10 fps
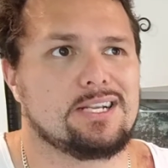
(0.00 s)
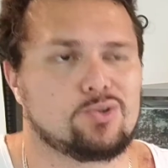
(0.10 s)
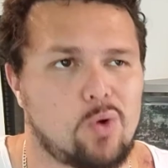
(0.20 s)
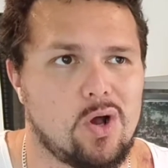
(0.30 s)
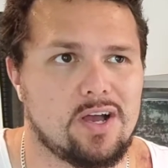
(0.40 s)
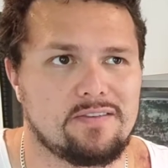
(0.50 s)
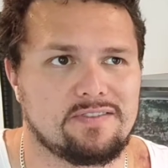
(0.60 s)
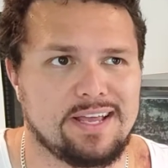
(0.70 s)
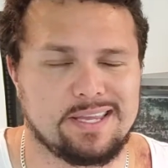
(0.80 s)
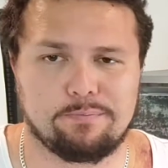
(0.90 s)

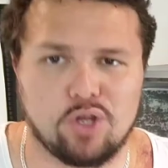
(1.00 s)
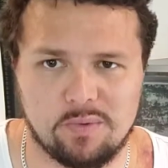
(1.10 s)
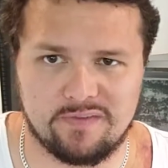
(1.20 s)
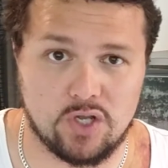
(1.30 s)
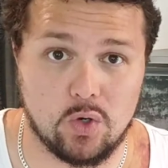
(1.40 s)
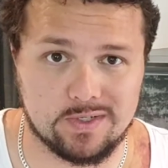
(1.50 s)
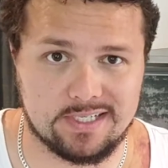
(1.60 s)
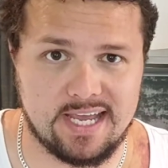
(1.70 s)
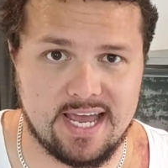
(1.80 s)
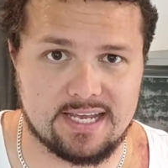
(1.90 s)
drive at the bottom of a
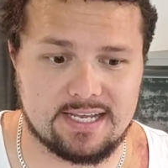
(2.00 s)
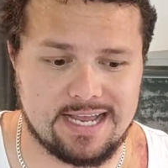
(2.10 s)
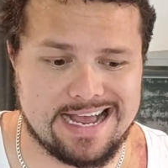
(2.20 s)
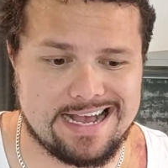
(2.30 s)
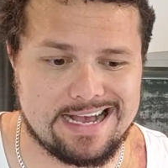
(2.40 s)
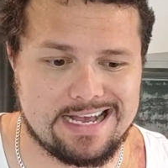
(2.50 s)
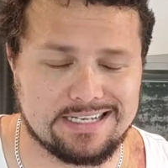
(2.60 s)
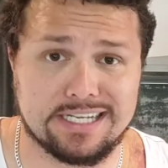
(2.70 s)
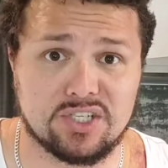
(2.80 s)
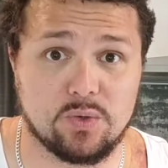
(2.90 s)
cul-de-sac
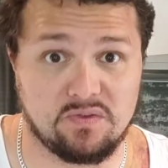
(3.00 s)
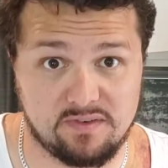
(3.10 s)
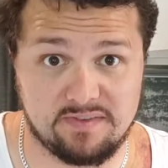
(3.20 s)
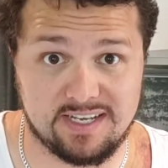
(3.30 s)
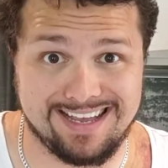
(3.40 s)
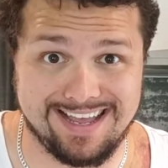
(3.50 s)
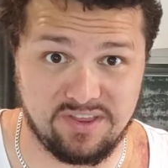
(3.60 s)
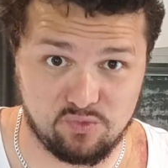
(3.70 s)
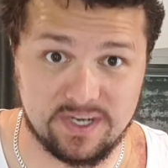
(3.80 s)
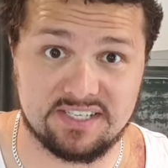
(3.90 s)
next to a river,
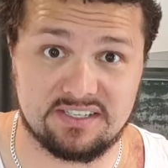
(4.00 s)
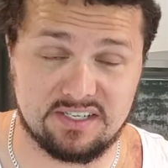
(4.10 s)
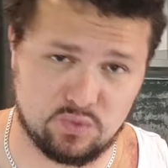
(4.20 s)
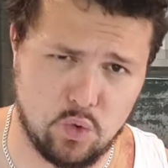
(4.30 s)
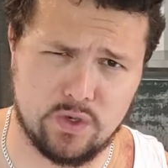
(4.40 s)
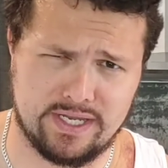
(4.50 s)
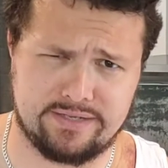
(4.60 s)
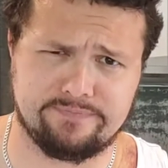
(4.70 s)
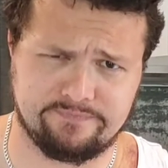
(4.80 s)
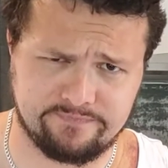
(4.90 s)
and the rest is
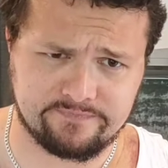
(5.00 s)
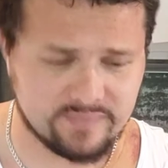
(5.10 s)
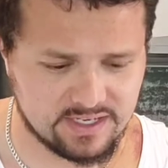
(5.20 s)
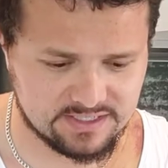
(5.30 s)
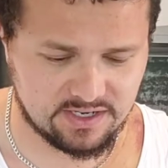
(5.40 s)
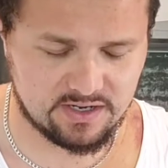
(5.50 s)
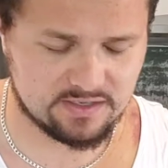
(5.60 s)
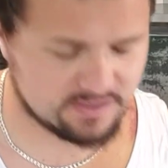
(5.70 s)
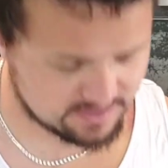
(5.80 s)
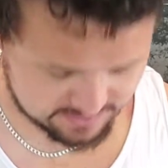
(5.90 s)
walking. So
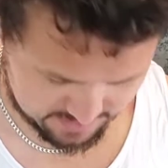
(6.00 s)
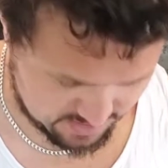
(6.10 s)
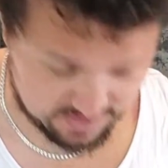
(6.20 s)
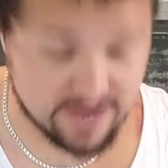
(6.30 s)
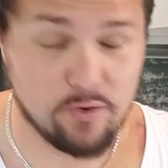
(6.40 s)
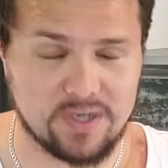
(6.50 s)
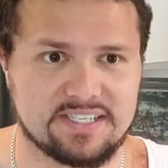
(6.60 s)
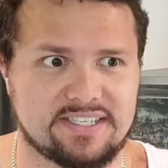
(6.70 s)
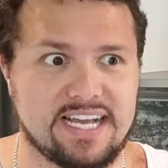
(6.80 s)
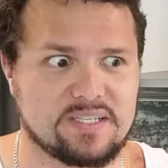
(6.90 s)
everyone
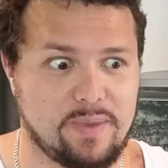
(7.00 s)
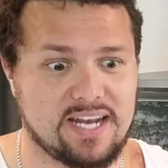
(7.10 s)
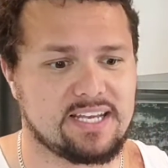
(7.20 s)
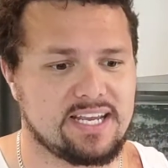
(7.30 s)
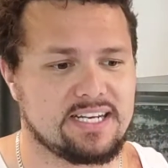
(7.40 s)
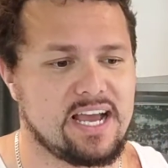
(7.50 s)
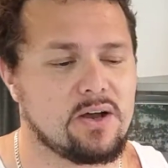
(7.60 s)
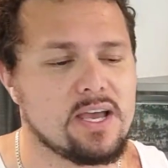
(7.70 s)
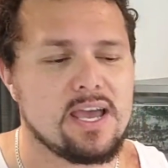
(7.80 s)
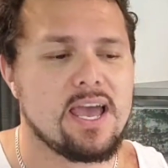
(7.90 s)
just starts panicking
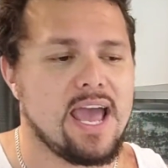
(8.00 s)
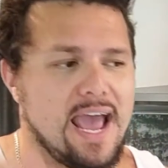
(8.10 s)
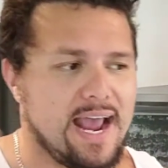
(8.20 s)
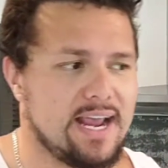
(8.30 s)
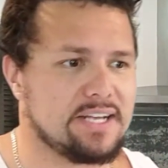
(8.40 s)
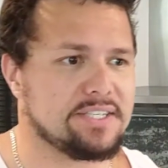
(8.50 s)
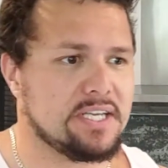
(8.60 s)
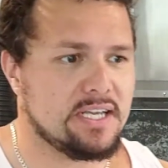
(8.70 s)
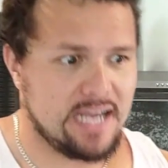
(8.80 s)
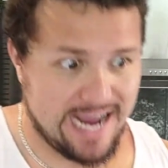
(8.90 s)
now, and